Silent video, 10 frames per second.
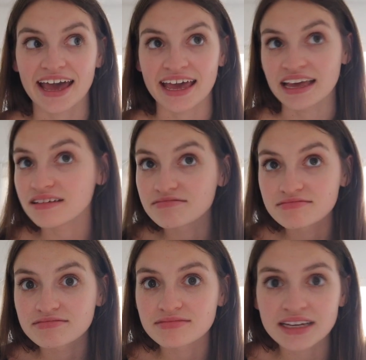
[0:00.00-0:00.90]

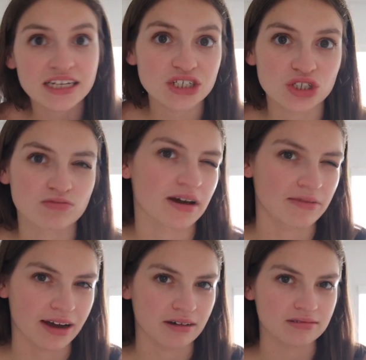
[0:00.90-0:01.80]
8-ish, right
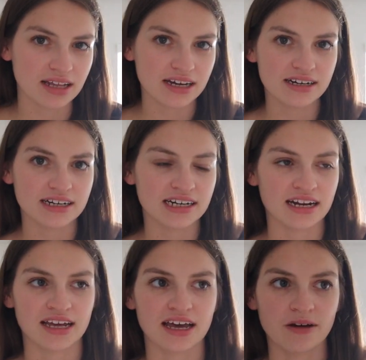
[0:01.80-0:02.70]
around there, and I
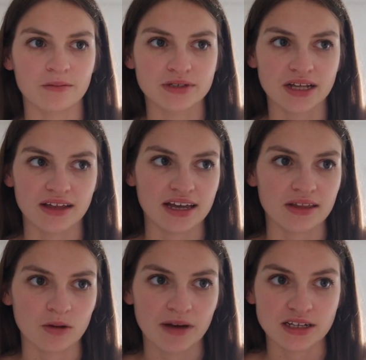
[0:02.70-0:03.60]
didn't get home until like a
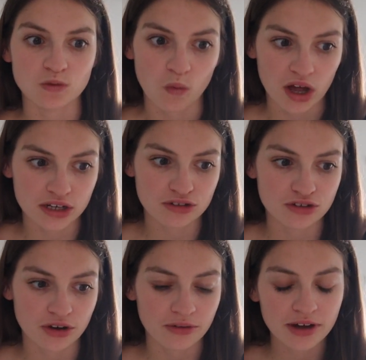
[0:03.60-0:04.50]
little past 1,
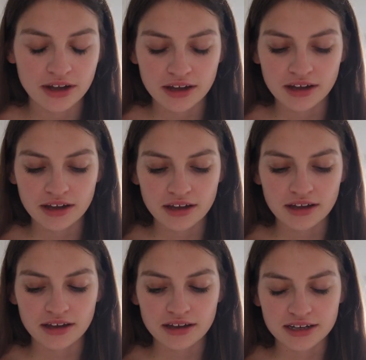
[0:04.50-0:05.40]
so
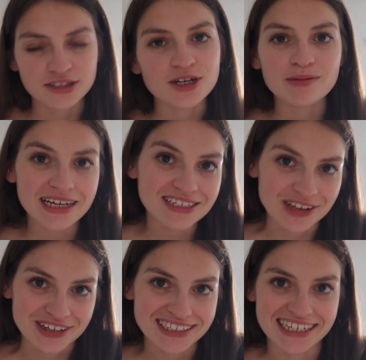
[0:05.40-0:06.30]
consider me
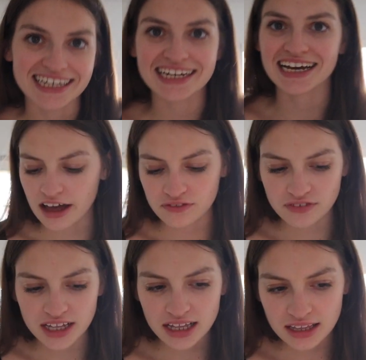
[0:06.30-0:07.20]
exhausted. I
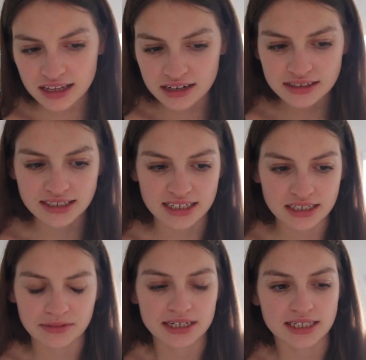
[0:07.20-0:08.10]
feel a little sick
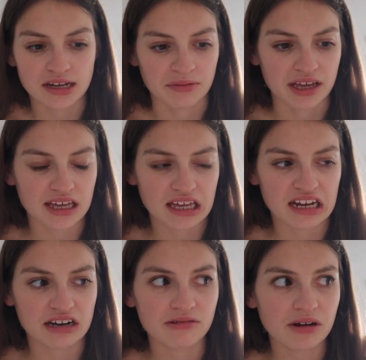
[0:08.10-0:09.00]
to my stomach,
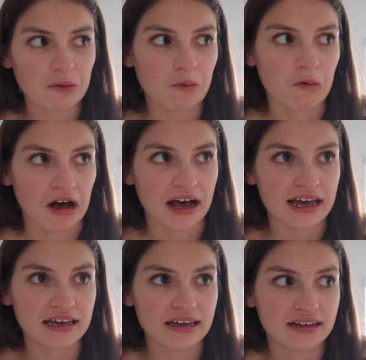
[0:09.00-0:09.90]
and I don't know
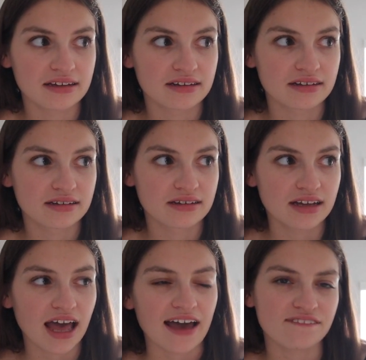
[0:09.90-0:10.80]
why.
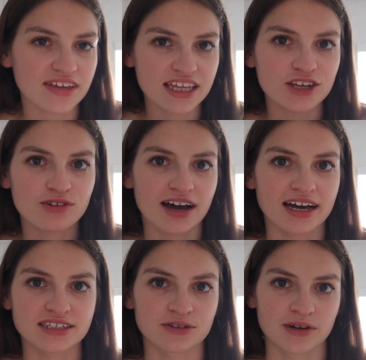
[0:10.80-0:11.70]
I feel like you
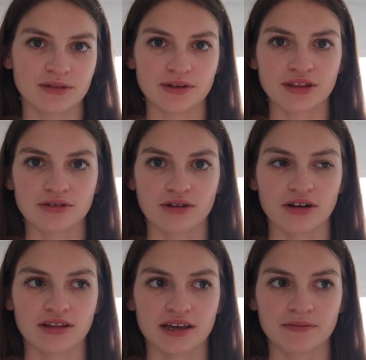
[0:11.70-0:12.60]
guys are with me through
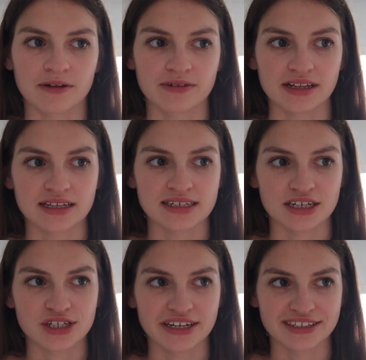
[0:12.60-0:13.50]
all, like, my
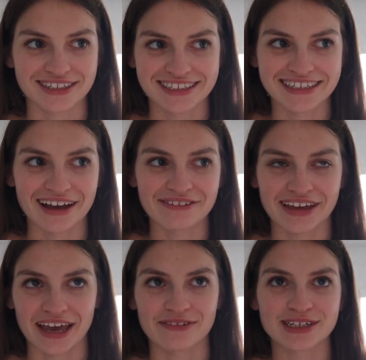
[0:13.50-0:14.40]
realizations and stuff.
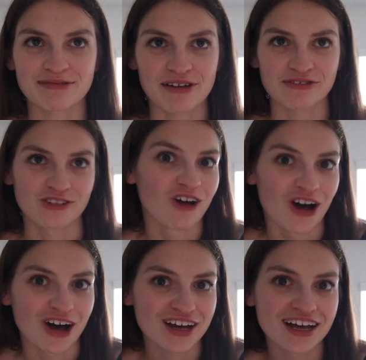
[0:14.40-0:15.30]
Like, every time I
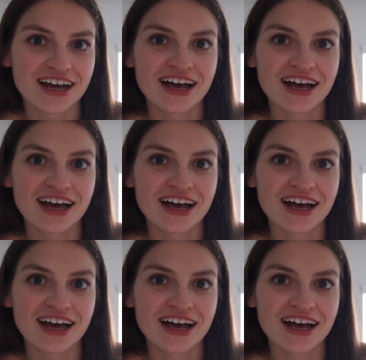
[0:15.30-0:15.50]
vlog,